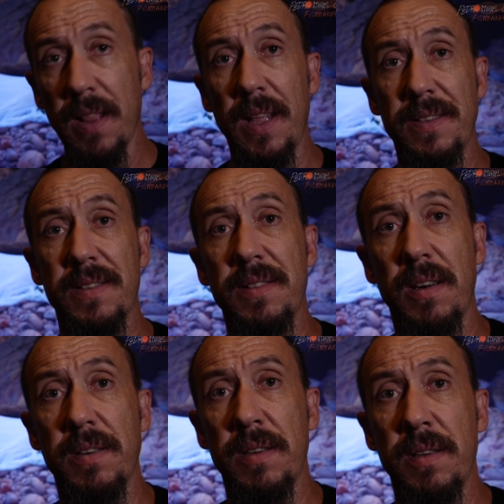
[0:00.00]
Let's
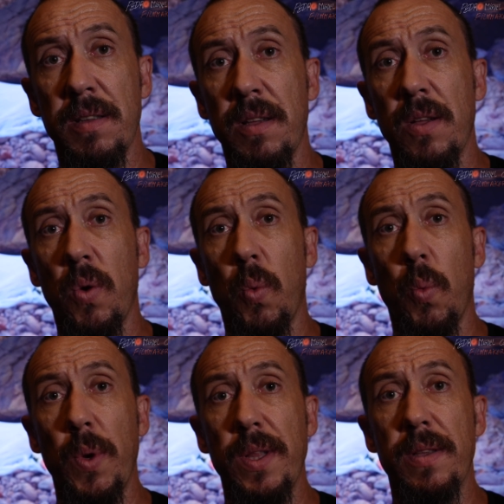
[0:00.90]
start
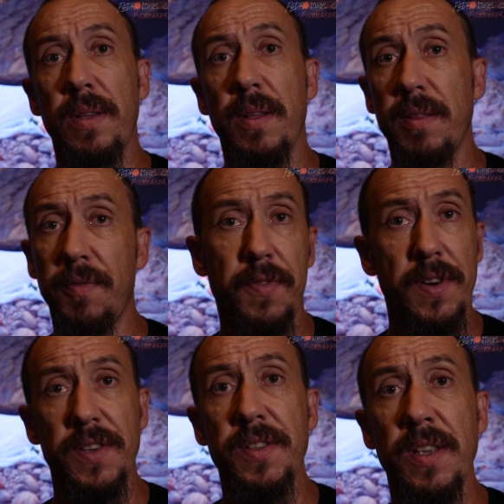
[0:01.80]
with the
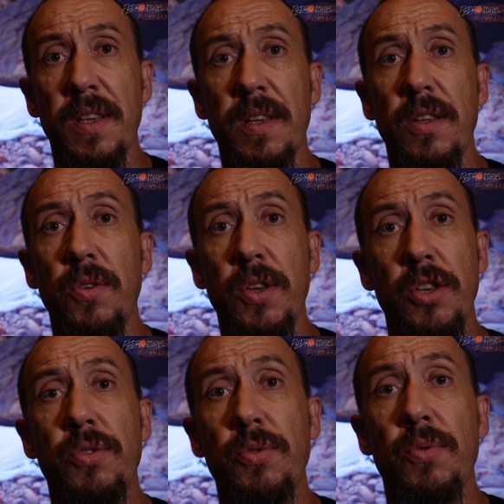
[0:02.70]
first thing you
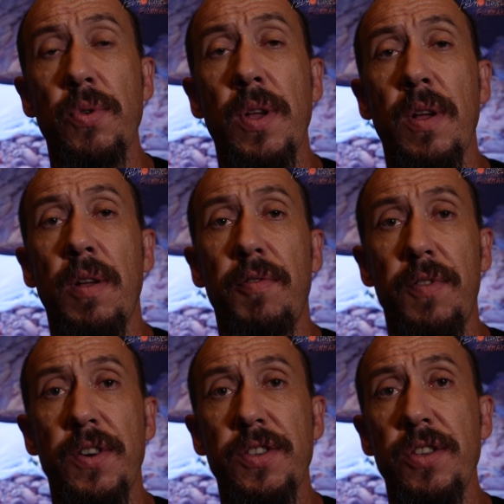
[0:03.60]
need to do.
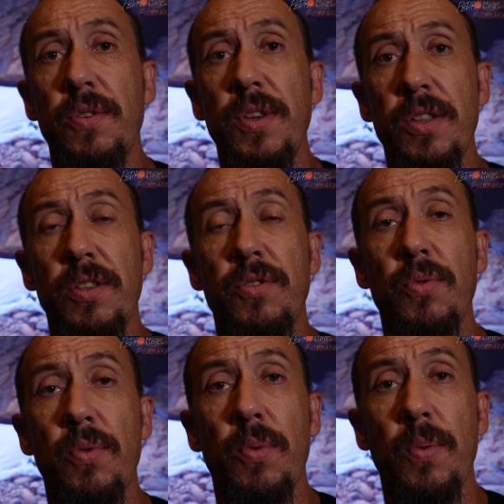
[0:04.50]
First you need
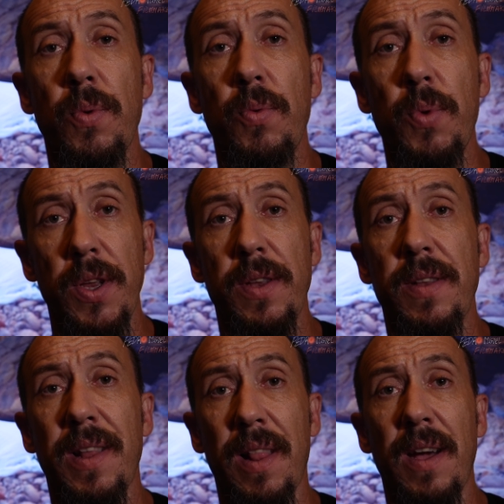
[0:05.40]
to
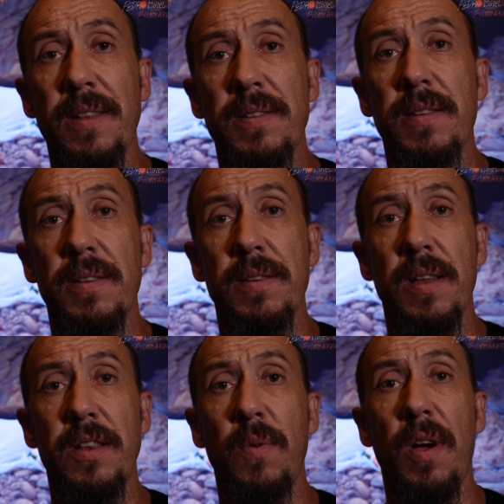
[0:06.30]
read the light
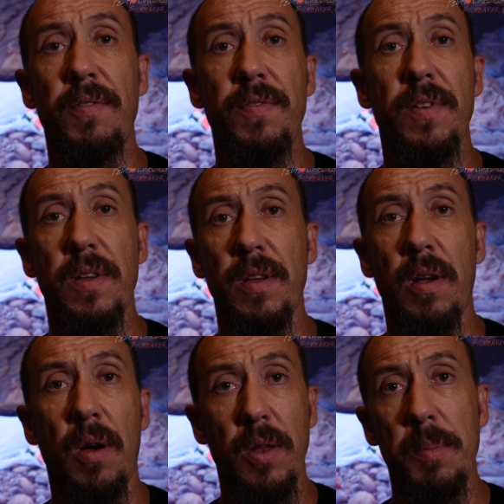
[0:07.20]
that you have
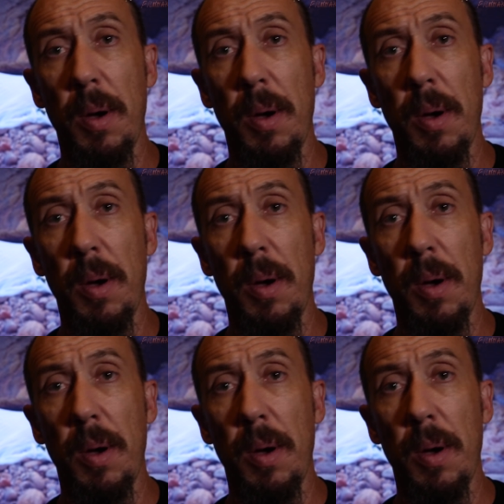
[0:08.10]
on the